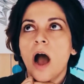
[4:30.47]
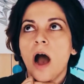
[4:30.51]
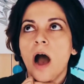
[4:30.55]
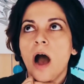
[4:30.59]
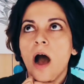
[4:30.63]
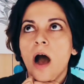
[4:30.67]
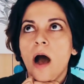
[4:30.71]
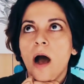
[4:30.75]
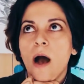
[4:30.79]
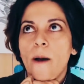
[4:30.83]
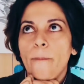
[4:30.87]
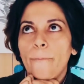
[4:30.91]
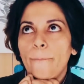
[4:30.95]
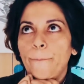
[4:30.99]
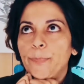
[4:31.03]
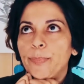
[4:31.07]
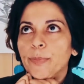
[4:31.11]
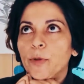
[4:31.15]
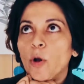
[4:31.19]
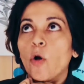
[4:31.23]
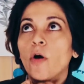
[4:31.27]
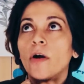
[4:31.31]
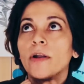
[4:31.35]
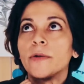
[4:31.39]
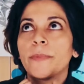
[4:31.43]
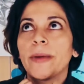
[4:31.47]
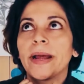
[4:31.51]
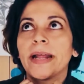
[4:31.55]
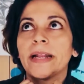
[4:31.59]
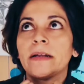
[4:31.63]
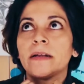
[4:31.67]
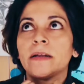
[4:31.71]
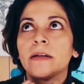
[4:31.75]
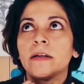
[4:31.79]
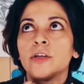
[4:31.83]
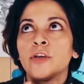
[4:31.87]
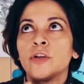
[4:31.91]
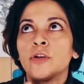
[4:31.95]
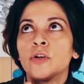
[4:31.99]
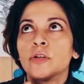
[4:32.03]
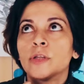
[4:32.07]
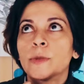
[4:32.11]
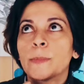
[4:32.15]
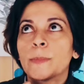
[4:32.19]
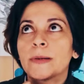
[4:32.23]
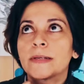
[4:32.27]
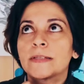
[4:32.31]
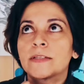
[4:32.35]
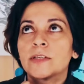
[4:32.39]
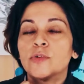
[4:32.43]
Or when,
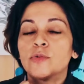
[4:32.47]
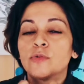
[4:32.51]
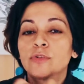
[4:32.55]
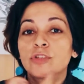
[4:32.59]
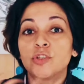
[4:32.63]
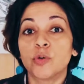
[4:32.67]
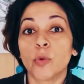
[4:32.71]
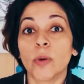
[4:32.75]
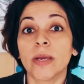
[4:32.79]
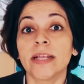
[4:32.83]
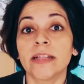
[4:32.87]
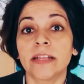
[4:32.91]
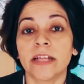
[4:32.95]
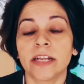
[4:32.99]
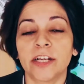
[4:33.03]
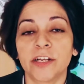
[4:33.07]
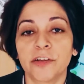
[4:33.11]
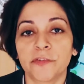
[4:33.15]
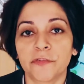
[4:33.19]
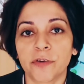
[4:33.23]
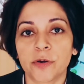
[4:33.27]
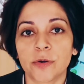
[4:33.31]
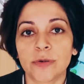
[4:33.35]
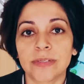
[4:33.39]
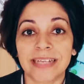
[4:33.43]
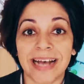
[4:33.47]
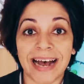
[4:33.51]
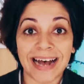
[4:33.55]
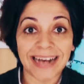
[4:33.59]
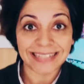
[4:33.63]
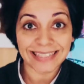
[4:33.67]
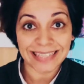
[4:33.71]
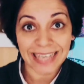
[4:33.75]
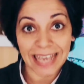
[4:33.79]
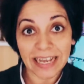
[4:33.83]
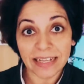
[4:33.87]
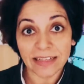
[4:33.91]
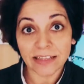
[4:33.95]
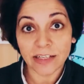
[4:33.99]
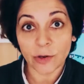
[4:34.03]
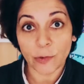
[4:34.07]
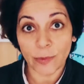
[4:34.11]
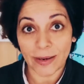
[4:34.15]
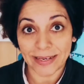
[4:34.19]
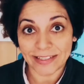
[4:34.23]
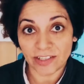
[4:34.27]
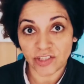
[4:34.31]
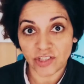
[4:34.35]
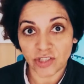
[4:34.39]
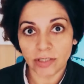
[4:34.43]
the person who's doing the interview is asking the
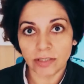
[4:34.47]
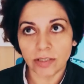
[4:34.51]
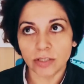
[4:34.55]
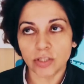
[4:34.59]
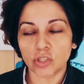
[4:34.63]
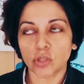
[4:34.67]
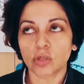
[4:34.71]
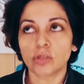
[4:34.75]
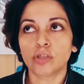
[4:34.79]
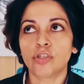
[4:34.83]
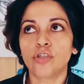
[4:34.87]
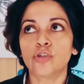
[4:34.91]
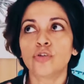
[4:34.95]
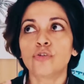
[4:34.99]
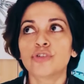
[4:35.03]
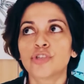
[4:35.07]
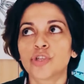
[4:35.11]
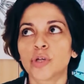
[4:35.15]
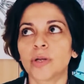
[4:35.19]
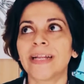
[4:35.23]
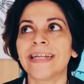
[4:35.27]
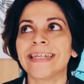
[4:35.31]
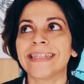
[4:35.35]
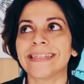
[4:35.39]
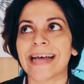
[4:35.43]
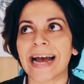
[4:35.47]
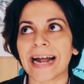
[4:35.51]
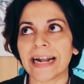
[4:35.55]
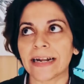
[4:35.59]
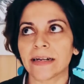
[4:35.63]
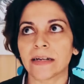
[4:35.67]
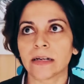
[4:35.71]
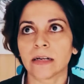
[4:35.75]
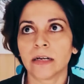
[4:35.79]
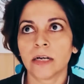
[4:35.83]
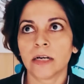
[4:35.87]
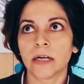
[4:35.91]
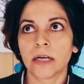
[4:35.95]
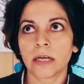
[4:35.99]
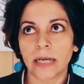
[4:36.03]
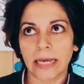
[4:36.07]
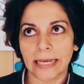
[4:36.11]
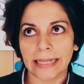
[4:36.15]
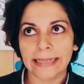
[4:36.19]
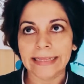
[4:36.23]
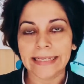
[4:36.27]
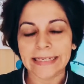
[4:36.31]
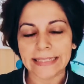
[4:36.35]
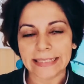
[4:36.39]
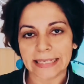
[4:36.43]
question. So usually that,
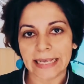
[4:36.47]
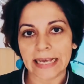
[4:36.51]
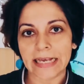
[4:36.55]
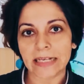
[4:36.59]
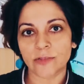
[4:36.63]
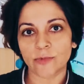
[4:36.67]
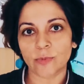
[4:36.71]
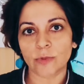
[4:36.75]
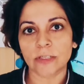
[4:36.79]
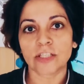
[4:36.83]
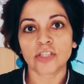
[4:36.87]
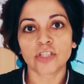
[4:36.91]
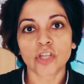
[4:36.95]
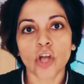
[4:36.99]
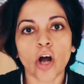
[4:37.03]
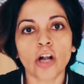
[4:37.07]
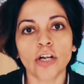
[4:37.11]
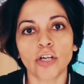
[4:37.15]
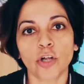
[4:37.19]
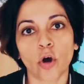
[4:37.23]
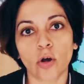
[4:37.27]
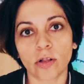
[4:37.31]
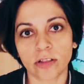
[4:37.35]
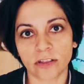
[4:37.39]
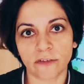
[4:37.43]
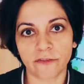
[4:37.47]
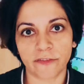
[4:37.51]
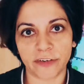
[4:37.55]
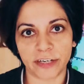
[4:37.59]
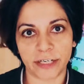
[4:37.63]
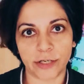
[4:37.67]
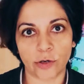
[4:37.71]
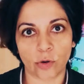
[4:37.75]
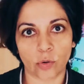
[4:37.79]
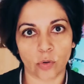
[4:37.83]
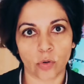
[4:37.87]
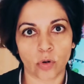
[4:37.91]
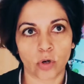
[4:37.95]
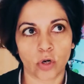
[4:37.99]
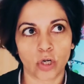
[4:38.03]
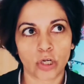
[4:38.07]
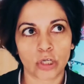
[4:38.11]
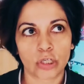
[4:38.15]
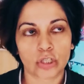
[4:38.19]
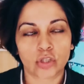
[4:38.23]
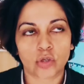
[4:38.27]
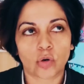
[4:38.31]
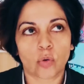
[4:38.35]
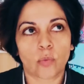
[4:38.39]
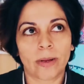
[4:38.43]
in this case, was not on the video.
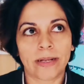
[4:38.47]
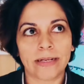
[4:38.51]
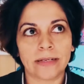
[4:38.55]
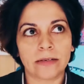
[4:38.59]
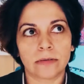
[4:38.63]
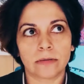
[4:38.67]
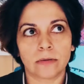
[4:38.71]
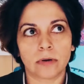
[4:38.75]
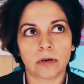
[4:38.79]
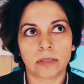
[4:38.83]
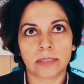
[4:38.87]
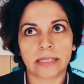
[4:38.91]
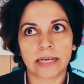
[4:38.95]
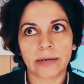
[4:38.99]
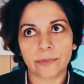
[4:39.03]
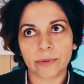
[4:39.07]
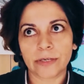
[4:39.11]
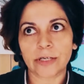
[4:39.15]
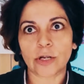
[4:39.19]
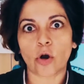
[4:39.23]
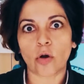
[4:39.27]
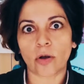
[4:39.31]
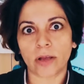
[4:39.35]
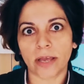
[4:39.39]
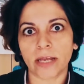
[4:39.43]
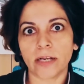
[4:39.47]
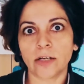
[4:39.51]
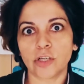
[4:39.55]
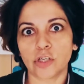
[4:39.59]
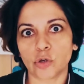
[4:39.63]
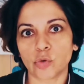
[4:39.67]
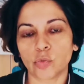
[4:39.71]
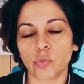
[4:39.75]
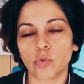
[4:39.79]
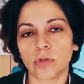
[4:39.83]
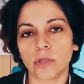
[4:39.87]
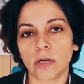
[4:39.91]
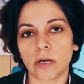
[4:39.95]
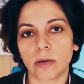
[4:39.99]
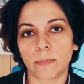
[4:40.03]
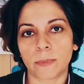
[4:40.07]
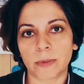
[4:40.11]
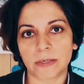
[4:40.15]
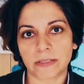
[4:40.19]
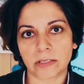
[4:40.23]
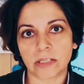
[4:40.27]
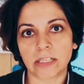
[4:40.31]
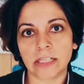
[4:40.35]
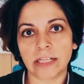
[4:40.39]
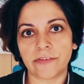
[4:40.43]
So when they were talking to the
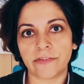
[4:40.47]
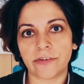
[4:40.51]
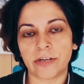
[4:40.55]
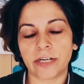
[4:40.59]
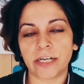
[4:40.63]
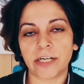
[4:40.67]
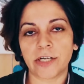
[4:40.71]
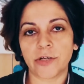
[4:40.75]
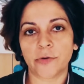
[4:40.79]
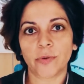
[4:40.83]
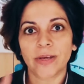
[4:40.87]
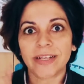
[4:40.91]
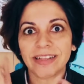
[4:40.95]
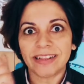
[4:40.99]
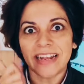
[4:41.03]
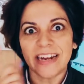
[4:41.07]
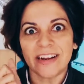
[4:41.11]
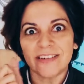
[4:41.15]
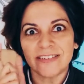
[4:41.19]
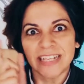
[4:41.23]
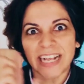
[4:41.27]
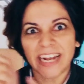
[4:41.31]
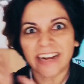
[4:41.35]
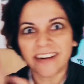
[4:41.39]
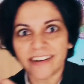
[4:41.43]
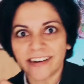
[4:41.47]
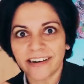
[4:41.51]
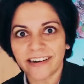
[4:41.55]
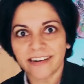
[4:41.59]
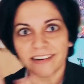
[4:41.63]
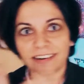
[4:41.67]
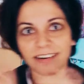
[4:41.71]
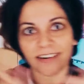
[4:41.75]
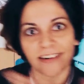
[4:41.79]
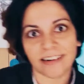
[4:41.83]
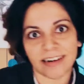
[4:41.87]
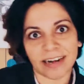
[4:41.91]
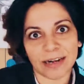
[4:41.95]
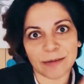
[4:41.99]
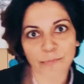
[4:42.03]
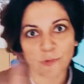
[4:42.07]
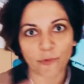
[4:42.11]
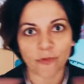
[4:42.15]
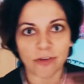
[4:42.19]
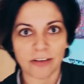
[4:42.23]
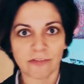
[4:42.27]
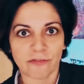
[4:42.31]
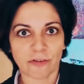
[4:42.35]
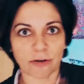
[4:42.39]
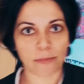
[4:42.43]
person they were interviewing, then I was like, and
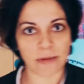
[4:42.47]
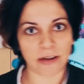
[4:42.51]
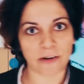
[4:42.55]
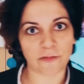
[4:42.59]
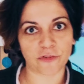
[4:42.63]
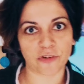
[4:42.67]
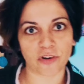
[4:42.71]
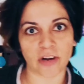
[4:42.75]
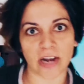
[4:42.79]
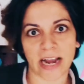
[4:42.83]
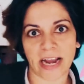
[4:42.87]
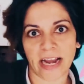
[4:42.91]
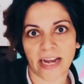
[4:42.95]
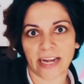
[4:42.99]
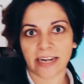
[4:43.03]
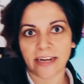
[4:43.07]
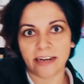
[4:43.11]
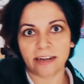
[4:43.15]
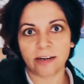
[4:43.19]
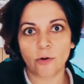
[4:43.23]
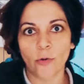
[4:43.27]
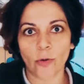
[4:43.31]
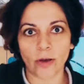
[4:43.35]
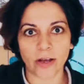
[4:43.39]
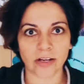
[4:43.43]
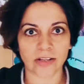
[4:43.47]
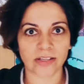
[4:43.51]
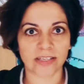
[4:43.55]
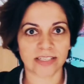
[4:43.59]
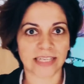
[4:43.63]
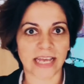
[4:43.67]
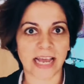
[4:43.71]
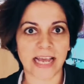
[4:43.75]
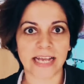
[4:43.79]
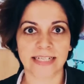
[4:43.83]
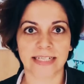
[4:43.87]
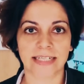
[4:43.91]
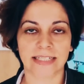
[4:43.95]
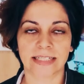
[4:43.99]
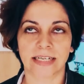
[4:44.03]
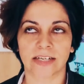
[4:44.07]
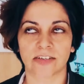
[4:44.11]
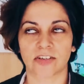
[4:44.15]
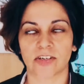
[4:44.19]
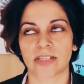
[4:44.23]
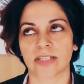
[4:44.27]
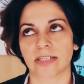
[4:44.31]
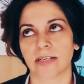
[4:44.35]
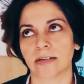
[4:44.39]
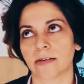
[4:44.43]
moving from left to right and going on the sides,
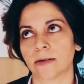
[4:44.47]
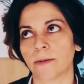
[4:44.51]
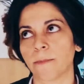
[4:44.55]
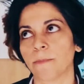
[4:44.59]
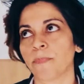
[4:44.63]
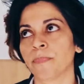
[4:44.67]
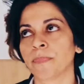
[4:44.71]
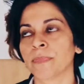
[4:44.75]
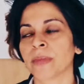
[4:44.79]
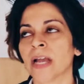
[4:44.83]
etc., etc.